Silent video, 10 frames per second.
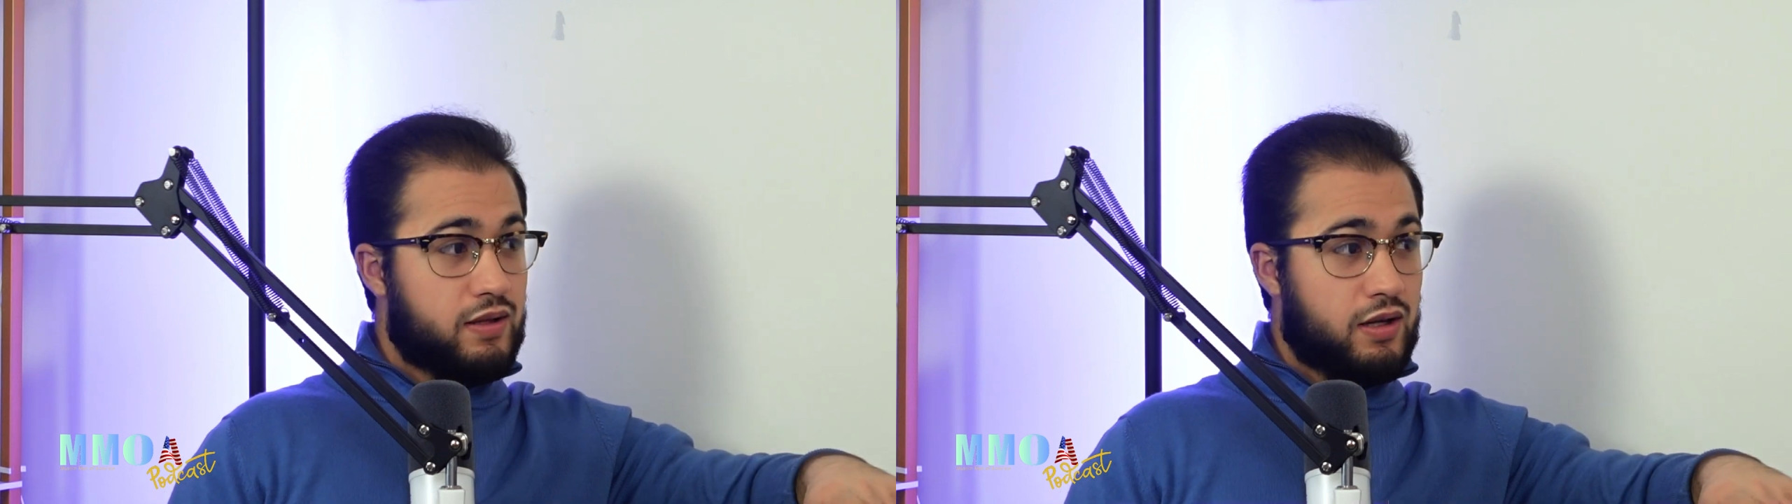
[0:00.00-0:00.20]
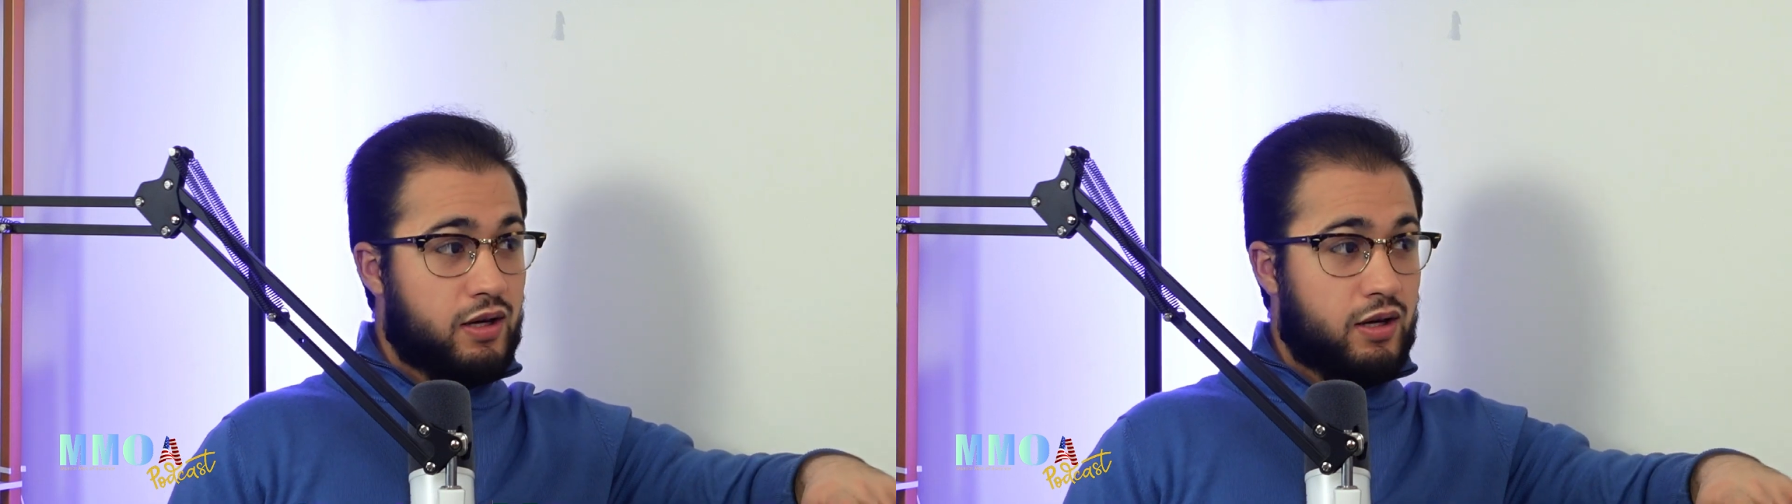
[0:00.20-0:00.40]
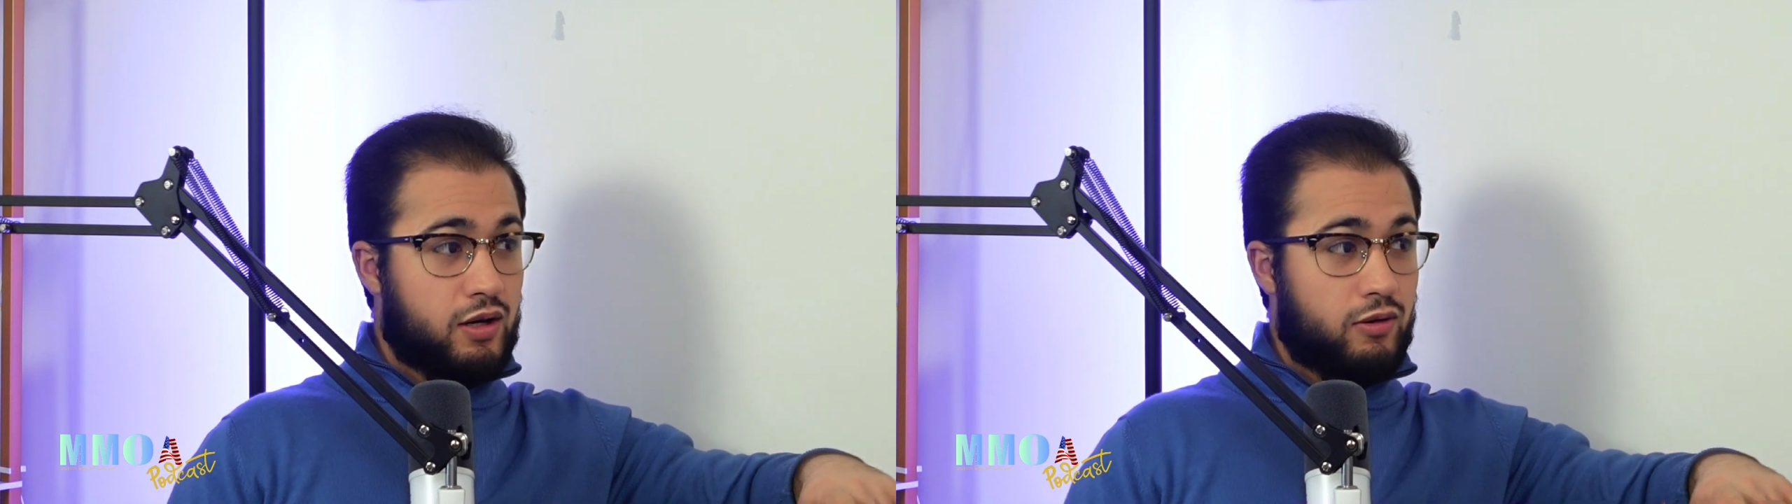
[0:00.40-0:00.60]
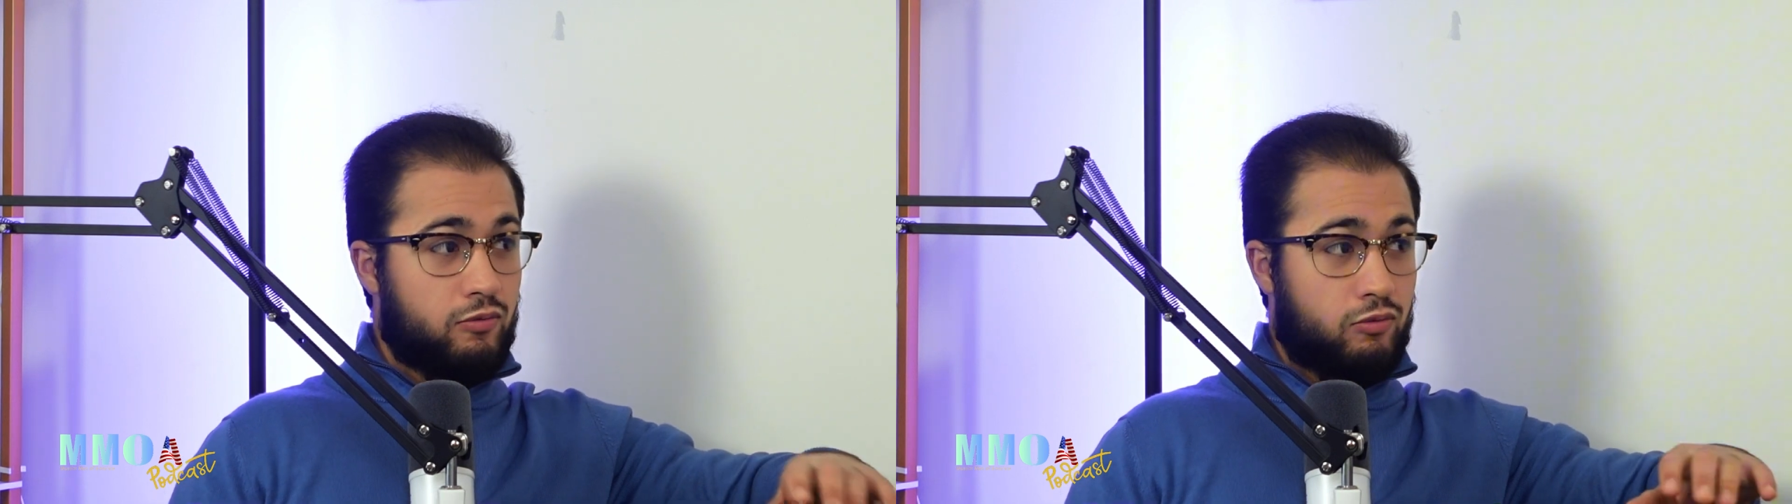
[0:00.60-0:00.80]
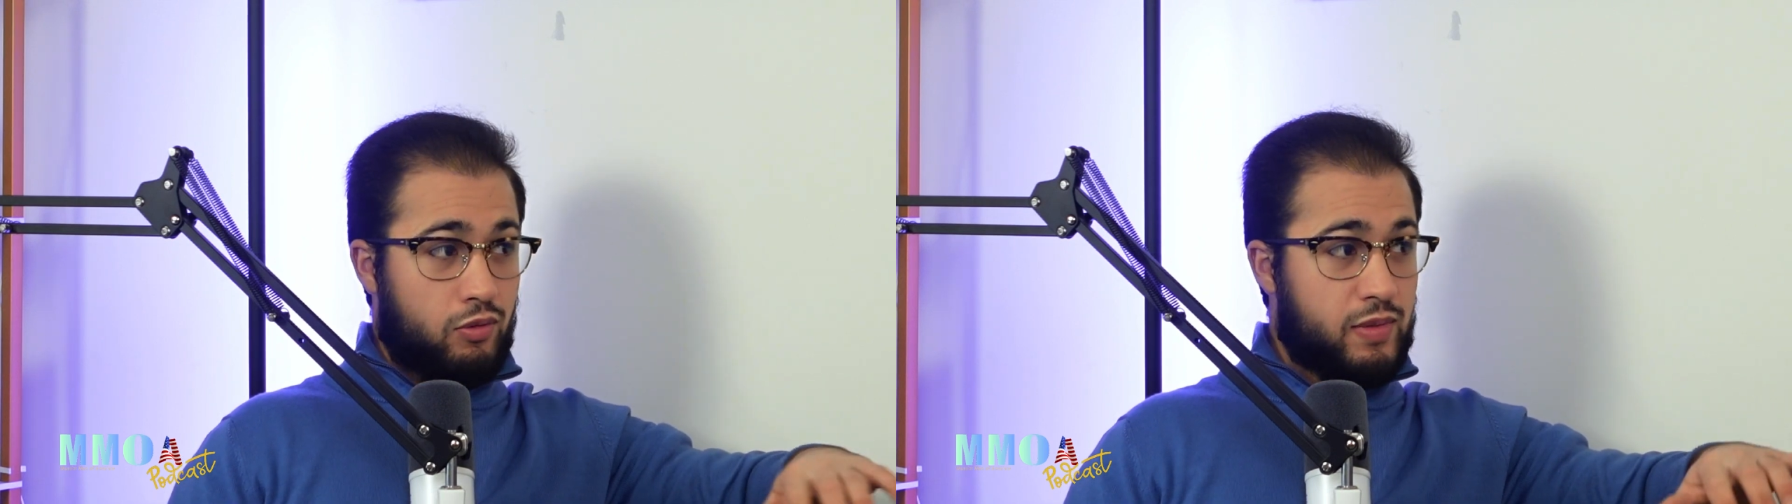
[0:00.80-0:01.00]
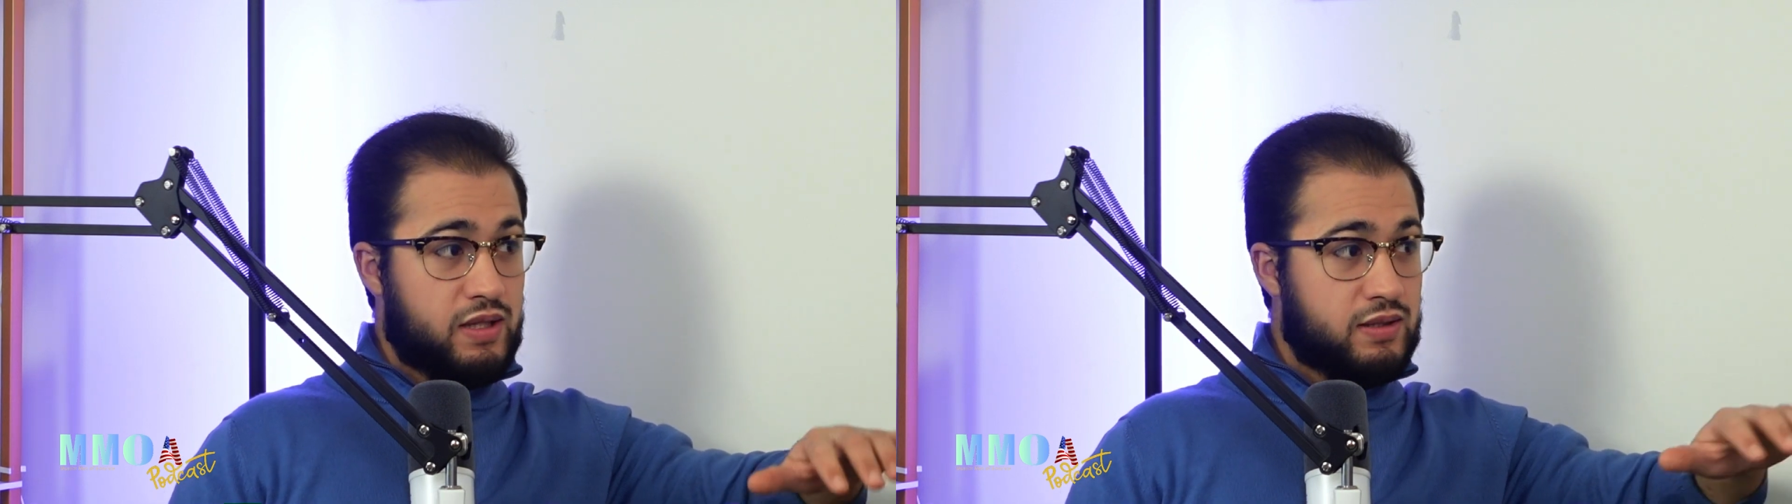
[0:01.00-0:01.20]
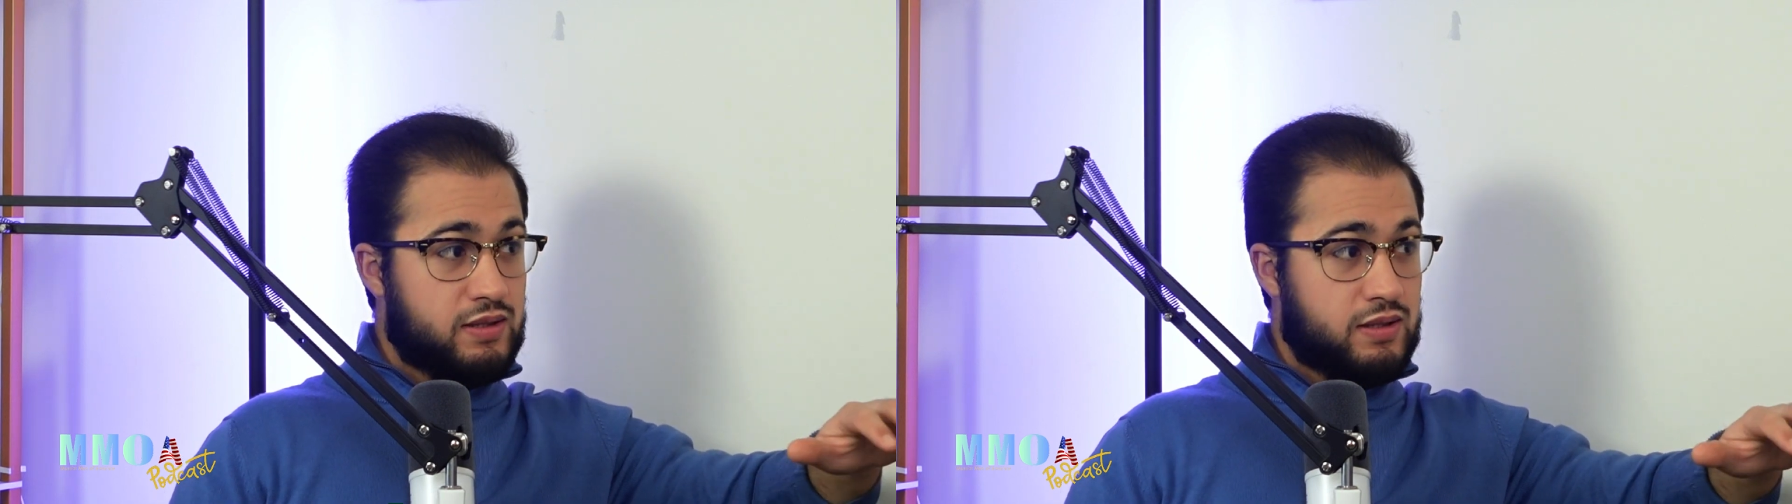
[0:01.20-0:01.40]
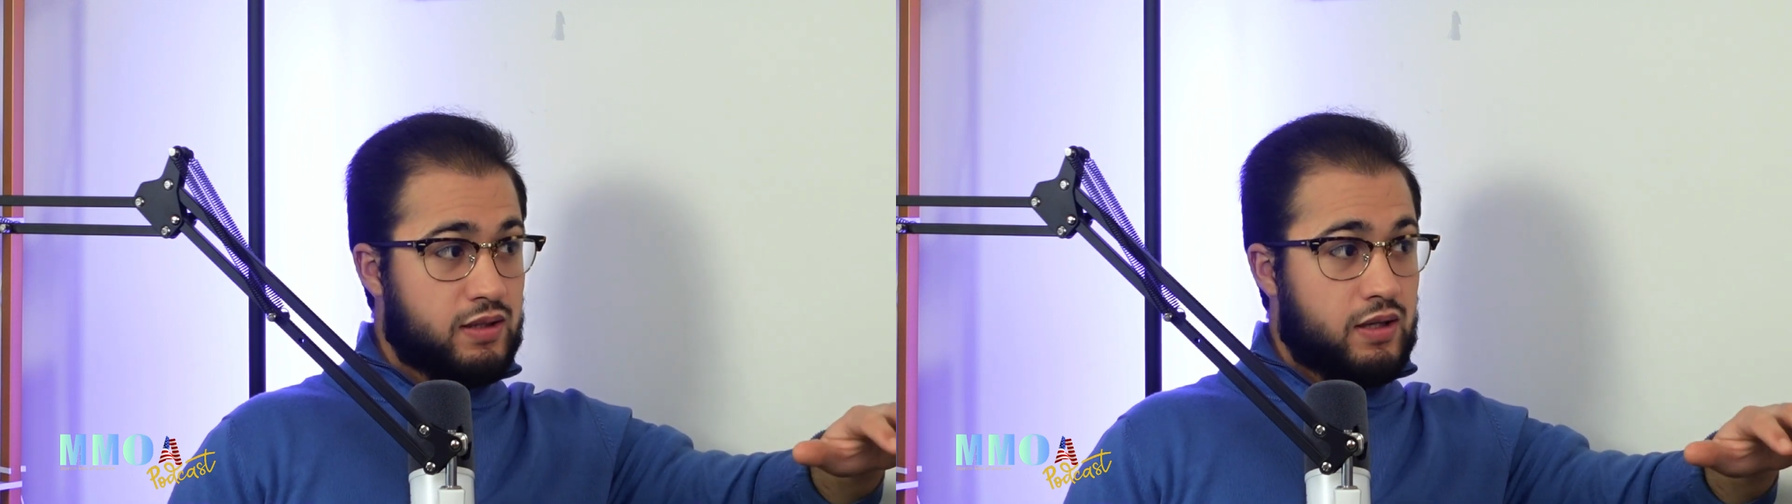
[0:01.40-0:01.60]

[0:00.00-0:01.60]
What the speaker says: the women's,